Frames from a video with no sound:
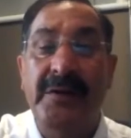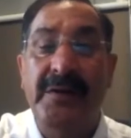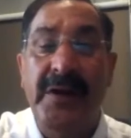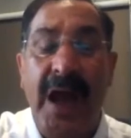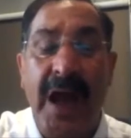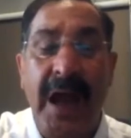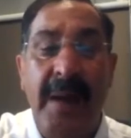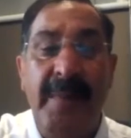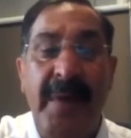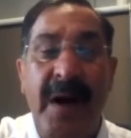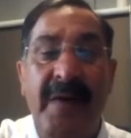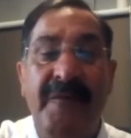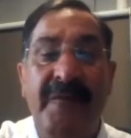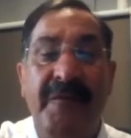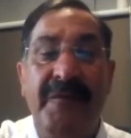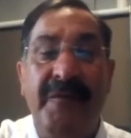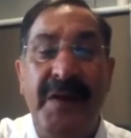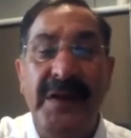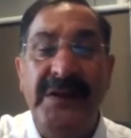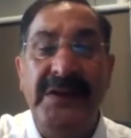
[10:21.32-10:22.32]
time of
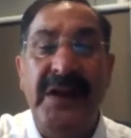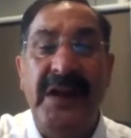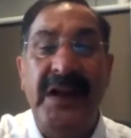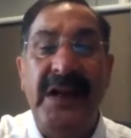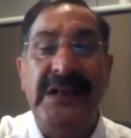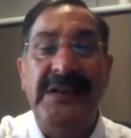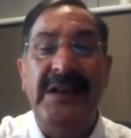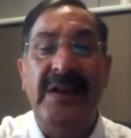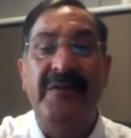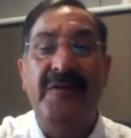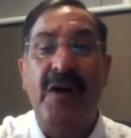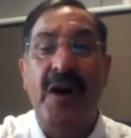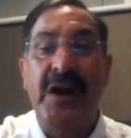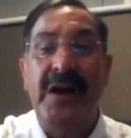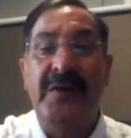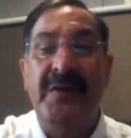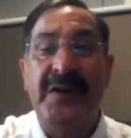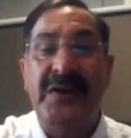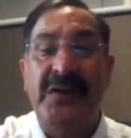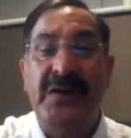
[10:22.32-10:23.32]
first occurrence of
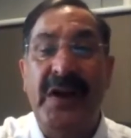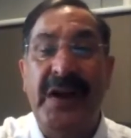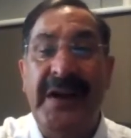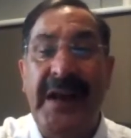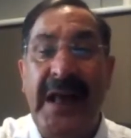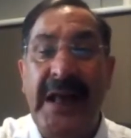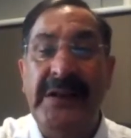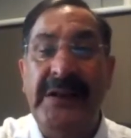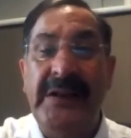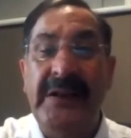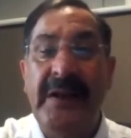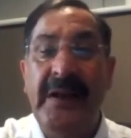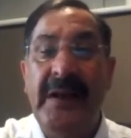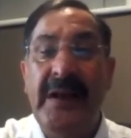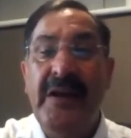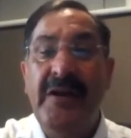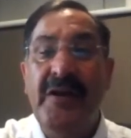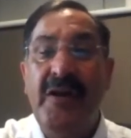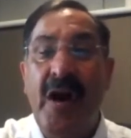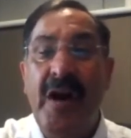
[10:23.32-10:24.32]
cardiovascular death,
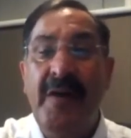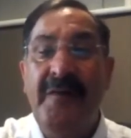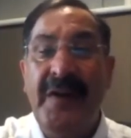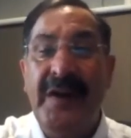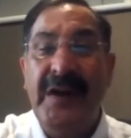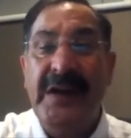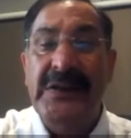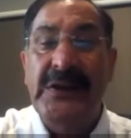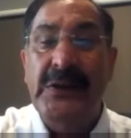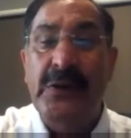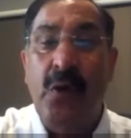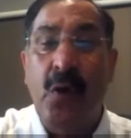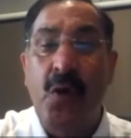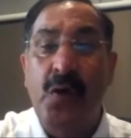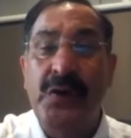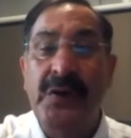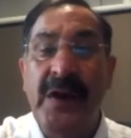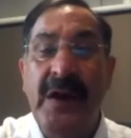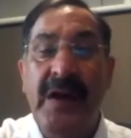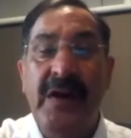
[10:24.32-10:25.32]
non-fatal
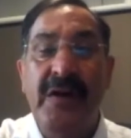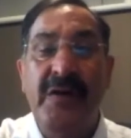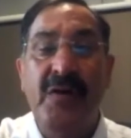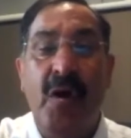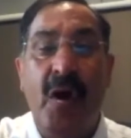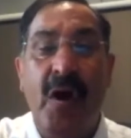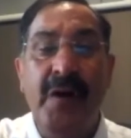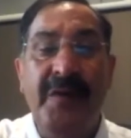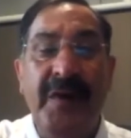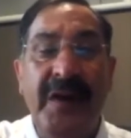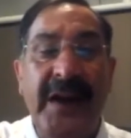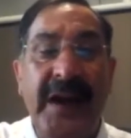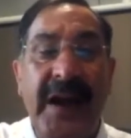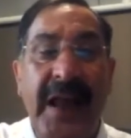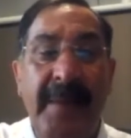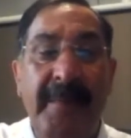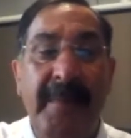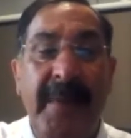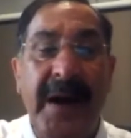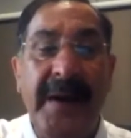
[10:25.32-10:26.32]
strokes, non-fatal
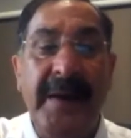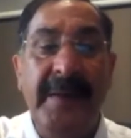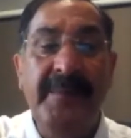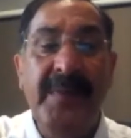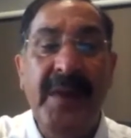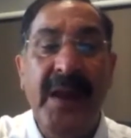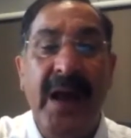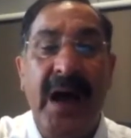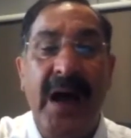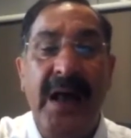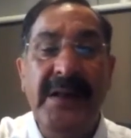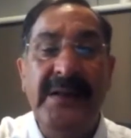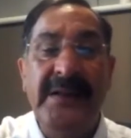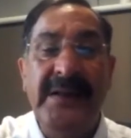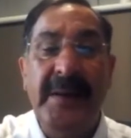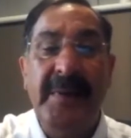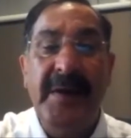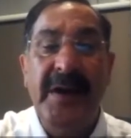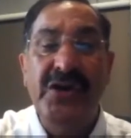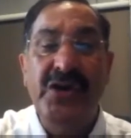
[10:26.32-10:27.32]
MI,
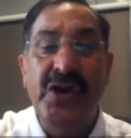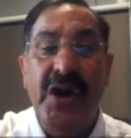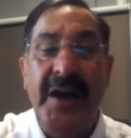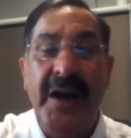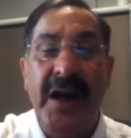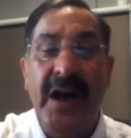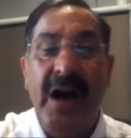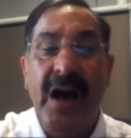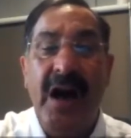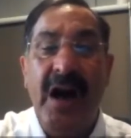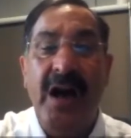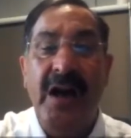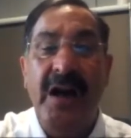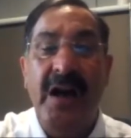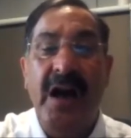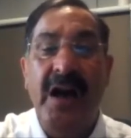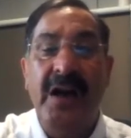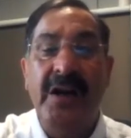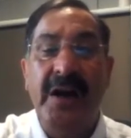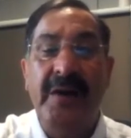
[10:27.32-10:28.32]
unstable angina, or
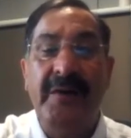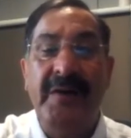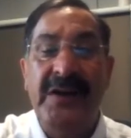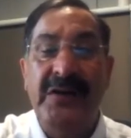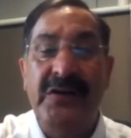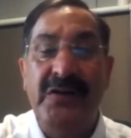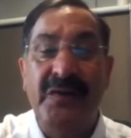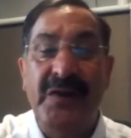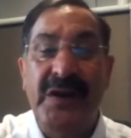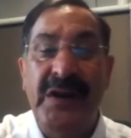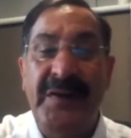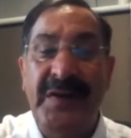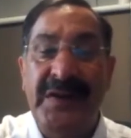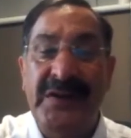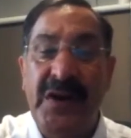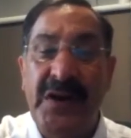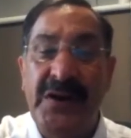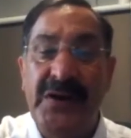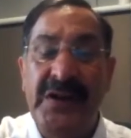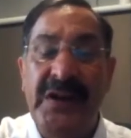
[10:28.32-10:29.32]
arterial
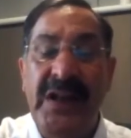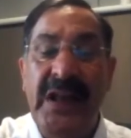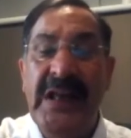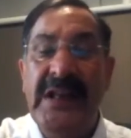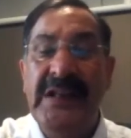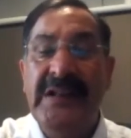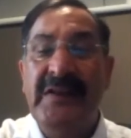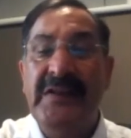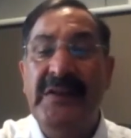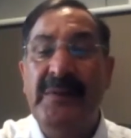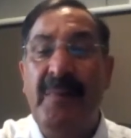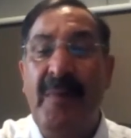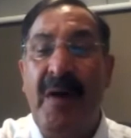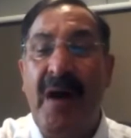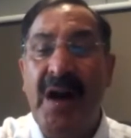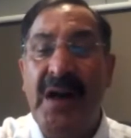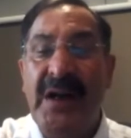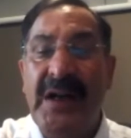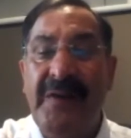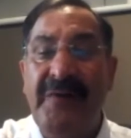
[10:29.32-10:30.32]
revascularization, there is a
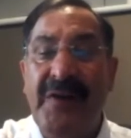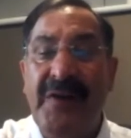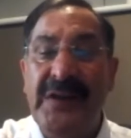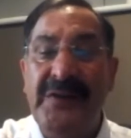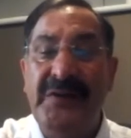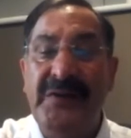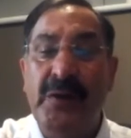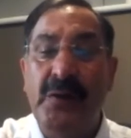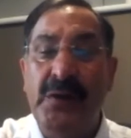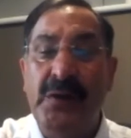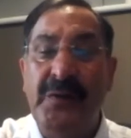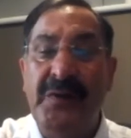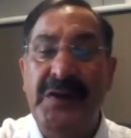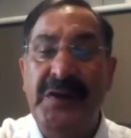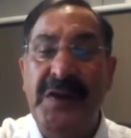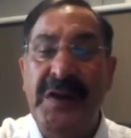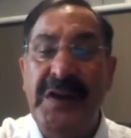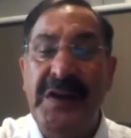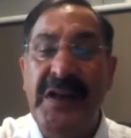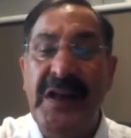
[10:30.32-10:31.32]
marked difference with
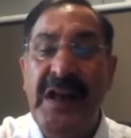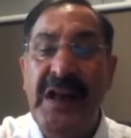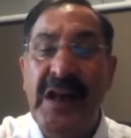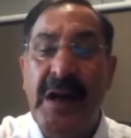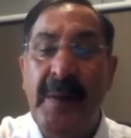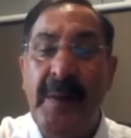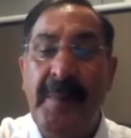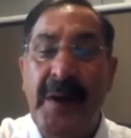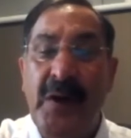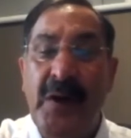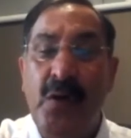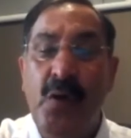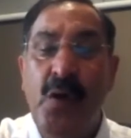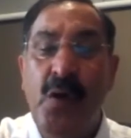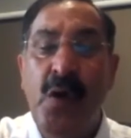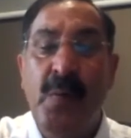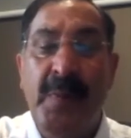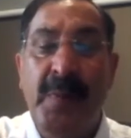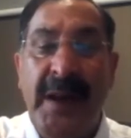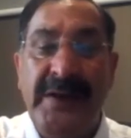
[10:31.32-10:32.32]
rosuvastatin compared to
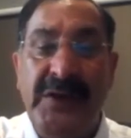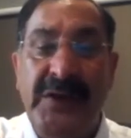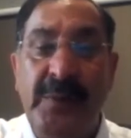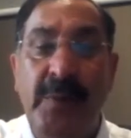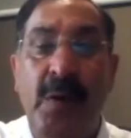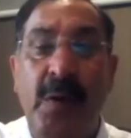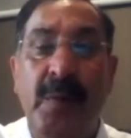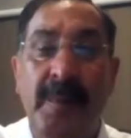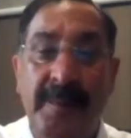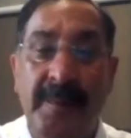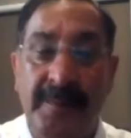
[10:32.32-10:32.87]
placebo.